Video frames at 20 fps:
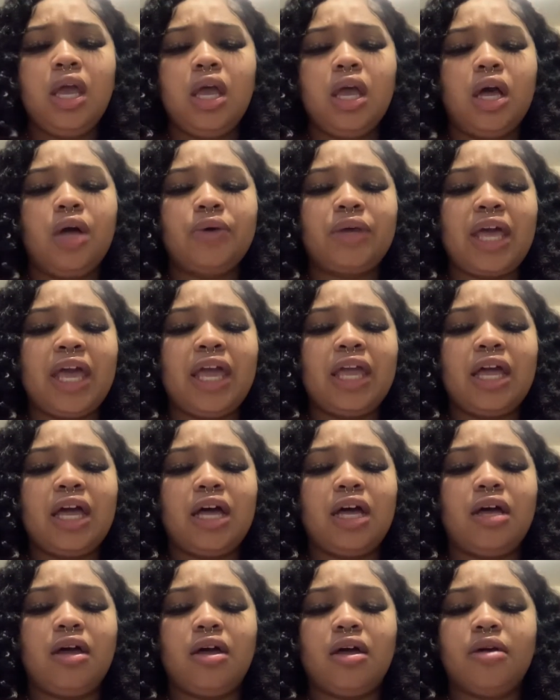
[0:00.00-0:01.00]
Okay,
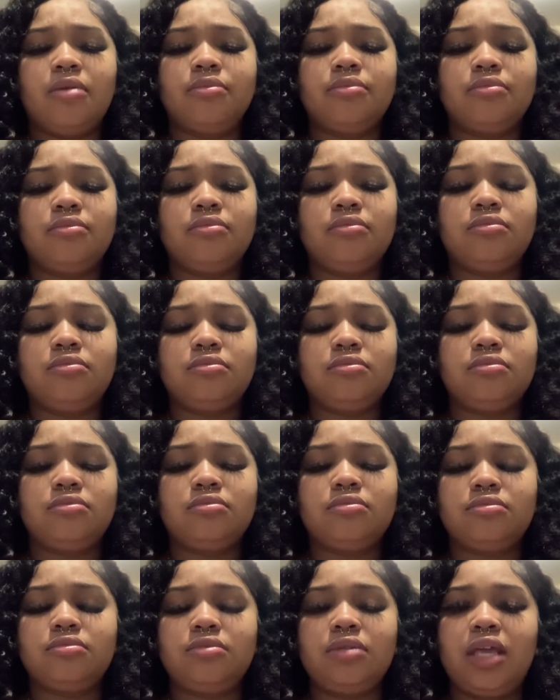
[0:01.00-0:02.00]

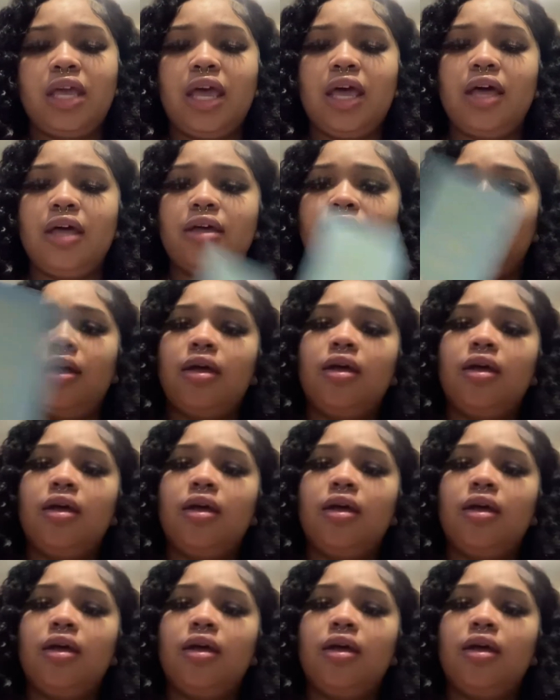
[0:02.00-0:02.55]
yeah.